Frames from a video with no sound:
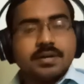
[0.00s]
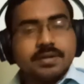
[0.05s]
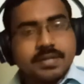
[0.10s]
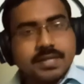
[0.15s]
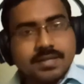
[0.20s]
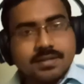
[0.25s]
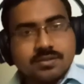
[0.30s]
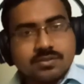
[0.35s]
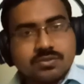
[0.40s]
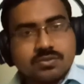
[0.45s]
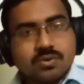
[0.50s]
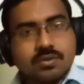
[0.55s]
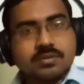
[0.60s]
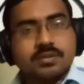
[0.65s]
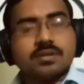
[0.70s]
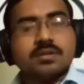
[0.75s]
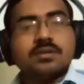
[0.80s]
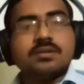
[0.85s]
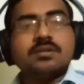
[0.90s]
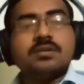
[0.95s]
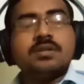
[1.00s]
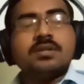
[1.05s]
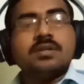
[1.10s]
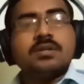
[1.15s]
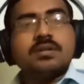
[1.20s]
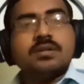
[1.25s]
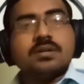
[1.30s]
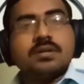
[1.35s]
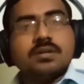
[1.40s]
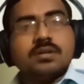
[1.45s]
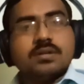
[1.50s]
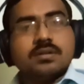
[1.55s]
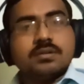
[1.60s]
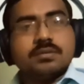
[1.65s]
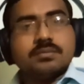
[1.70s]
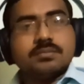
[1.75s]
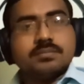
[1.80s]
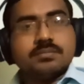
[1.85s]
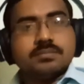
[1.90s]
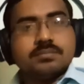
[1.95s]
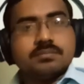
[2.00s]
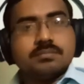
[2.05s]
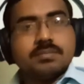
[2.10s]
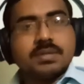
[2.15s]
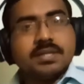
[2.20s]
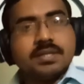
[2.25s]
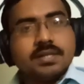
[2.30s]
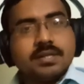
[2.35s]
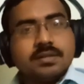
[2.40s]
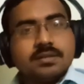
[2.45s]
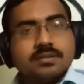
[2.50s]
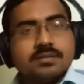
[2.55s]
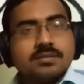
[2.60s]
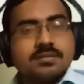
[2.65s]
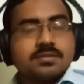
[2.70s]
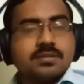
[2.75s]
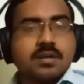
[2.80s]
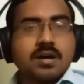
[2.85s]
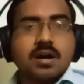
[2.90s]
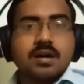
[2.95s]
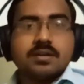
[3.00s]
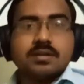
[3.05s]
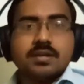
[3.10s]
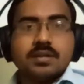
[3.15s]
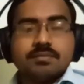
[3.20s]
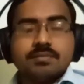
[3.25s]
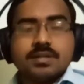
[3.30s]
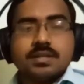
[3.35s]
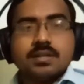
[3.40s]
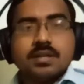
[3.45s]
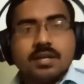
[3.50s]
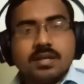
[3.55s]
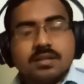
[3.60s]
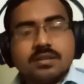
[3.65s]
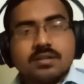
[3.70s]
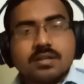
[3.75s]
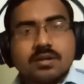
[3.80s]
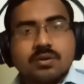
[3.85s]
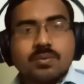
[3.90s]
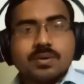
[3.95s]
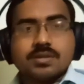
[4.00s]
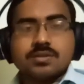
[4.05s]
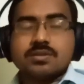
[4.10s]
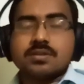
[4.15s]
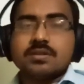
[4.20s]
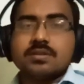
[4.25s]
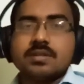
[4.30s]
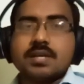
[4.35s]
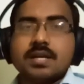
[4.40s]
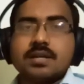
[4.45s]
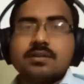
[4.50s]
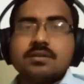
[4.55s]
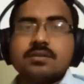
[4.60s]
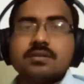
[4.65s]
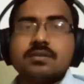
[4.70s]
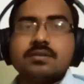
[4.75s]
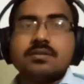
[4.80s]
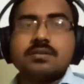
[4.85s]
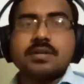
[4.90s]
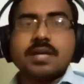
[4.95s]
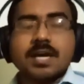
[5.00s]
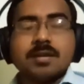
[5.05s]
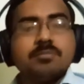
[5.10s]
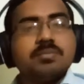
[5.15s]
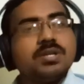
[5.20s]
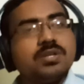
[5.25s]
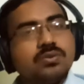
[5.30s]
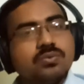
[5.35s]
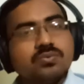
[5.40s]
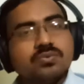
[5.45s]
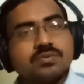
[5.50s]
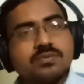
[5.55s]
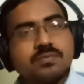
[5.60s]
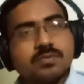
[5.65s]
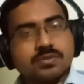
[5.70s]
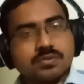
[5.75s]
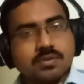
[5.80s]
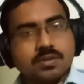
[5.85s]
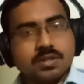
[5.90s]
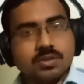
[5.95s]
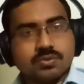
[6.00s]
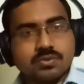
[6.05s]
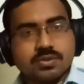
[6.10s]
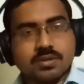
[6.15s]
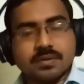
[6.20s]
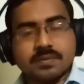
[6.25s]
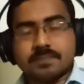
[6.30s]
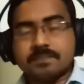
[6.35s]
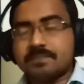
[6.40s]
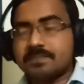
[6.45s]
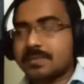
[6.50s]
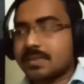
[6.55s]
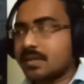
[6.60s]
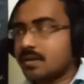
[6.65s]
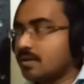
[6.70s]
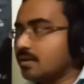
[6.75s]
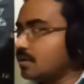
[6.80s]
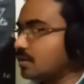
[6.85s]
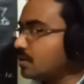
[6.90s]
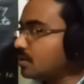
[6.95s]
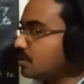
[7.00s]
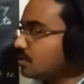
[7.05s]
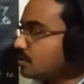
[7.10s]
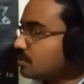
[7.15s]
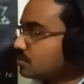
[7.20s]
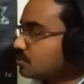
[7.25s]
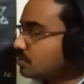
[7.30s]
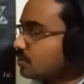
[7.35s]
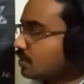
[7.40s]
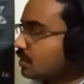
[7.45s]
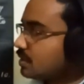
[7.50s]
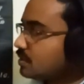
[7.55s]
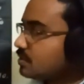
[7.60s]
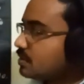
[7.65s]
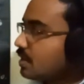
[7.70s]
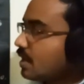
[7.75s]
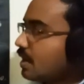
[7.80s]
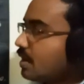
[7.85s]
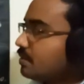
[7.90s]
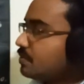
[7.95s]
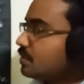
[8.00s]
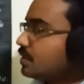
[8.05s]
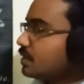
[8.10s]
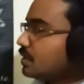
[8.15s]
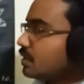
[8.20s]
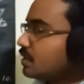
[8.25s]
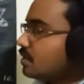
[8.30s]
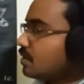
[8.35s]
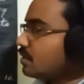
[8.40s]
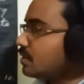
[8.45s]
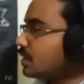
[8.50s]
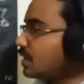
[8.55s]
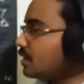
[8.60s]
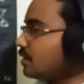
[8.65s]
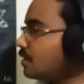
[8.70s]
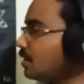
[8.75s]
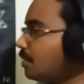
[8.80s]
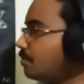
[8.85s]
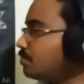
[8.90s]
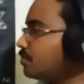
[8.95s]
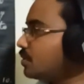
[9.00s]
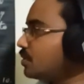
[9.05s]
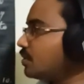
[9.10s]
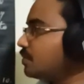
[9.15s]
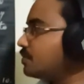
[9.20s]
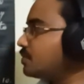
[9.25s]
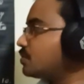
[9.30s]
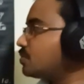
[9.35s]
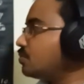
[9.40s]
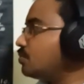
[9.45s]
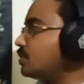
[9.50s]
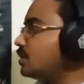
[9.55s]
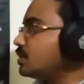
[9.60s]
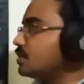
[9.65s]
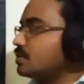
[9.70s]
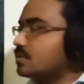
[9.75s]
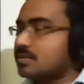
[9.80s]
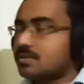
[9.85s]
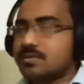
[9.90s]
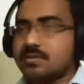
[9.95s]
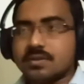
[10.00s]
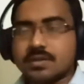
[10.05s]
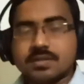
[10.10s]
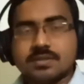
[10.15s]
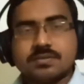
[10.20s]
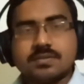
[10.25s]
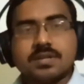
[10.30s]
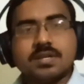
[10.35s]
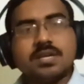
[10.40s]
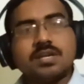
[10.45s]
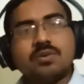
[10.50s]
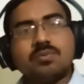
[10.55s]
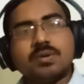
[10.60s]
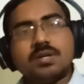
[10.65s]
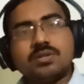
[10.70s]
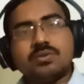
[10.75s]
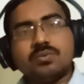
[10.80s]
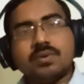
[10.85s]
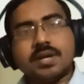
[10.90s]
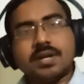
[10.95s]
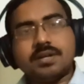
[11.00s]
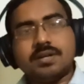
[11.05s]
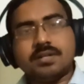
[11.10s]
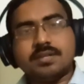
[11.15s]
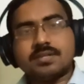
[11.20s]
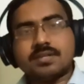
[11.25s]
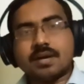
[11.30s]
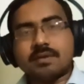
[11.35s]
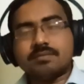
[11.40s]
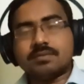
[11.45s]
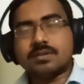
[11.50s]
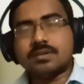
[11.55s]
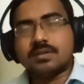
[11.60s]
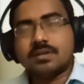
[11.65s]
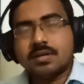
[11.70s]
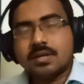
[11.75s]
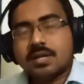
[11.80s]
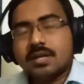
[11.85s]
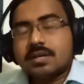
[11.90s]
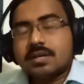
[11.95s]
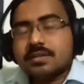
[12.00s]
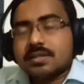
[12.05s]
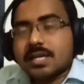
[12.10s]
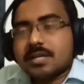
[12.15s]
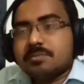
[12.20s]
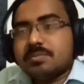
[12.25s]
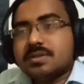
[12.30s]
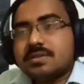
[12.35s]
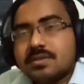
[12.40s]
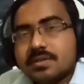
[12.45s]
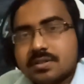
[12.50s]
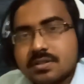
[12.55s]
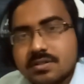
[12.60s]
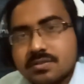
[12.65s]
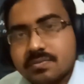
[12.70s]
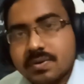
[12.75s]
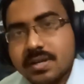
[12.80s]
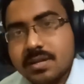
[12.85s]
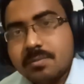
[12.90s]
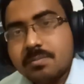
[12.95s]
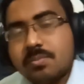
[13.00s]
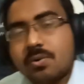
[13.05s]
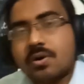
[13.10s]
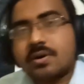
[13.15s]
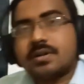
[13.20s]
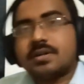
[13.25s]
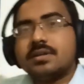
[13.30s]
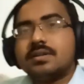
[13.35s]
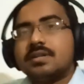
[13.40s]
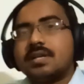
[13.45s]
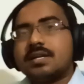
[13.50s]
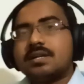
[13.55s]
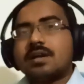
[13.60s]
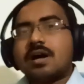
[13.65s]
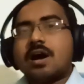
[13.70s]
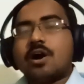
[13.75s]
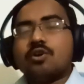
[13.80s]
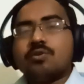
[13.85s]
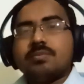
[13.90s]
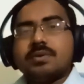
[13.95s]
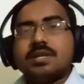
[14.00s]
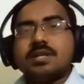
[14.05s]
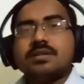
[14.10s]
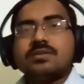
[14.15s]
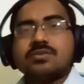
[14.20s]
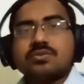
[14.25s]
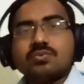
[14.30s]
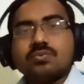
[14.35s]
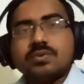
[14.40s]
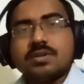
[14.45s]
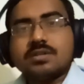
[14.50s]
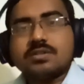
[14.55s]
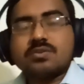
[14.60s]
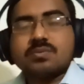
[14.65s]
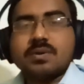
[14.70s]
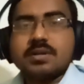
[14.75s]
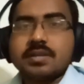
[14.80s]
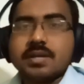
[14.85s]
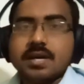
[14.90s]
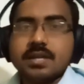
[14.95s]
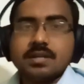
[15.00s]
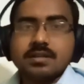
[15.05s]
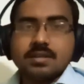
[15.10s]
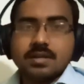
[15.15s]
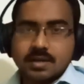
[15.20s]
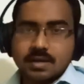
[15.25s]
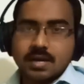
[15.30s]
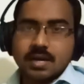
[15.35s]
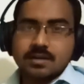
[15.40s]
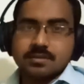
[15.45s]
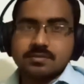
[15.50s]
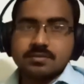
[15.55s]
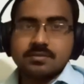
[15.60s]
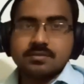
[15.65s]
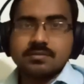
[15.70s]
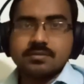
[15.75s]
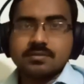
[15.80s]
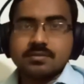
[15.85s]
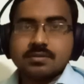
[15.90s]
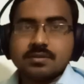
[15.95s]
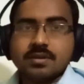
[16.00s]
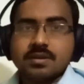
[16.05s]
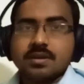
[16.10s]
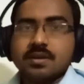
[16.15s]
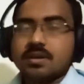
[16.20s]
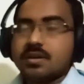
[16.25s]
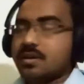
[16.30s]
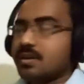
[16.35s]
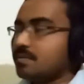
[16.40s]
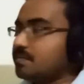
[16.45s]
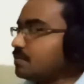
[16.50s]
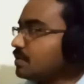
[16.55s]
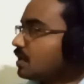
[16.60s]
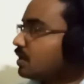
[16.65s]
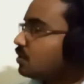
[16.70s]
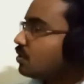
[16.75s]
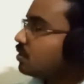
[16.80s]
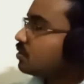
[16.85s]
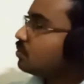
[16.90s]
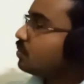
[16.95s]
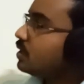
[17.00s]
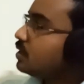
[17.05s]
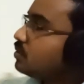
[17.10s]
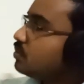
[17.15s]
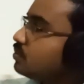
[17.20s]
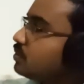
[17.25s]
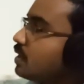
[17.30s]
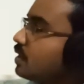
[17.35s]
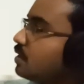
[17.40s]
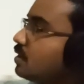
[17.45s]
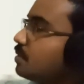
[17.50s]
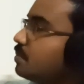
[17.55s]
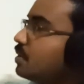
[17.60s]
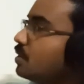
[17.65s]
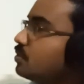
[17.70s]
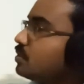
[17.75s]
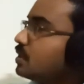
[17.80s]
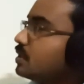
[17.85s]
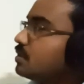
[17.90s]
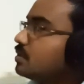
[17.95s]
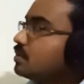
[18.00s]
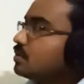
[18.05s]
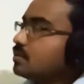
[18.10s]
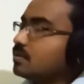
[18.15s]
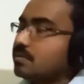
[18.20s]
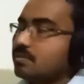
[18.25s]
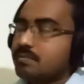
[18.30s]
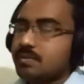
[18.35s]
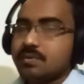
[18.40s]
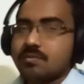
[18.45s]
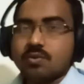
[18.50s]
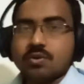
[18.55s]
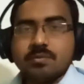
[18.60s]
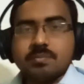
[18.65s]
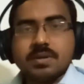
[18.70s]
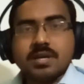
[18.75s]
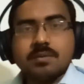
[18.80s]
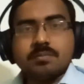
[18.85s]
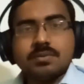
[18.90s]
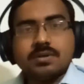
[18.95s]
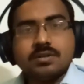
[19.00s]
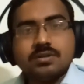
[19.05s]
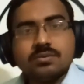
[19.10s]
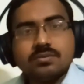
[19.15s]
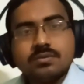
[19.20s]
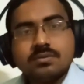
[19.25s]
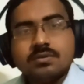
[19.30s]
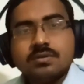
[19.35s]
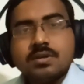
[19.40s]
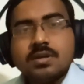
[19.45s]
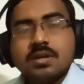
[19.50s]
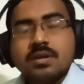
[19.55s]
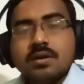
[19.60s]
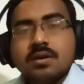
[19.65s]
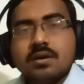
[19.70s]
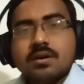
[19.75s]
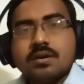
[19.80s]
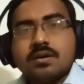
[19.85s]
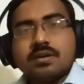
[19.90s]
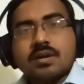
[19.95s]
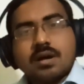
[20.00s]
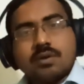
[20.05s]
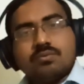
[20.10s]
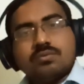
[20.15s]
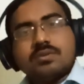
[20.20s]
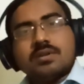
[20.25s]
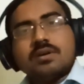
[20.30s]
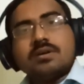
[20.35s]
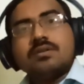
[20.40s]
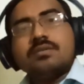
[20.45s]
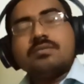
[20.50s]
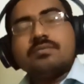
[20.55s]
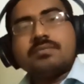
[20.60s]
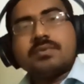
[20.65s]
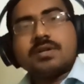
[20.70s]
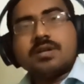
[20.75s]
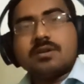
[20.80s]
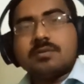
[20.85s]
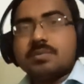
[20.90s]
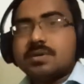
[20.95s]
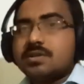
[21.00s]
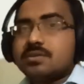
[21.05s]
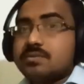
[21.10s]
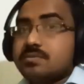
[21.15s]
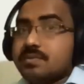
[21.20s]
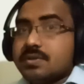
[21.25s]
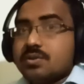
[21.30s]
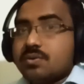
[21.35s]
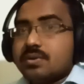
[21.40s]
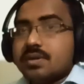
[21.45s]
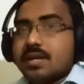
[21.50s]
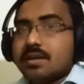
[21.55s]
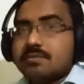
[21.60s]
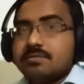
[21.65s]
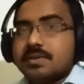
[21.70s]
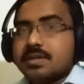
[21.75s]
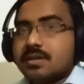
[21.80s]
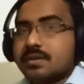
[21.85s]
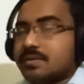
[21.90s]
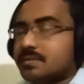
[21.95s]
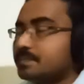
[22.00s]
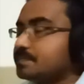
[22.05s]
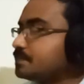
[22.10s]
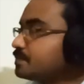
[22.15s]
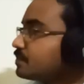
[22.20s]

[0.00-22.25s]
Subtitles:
contents or the materials are given in the question that can be used for solution. So you can see I have written here that number of students is equal to 87. That means it is very important that how many students were there in the class. If we are not going to think about it, we won't be able to round the figure because we don't have figure.